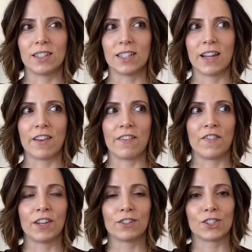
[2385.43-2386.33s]
it
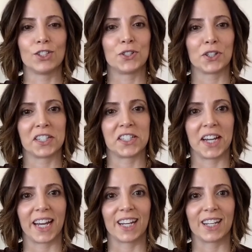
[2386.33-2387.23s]
feels
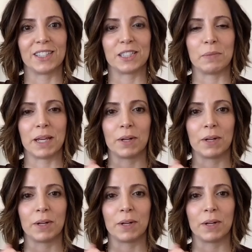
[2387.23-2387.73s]
nourishing and good to me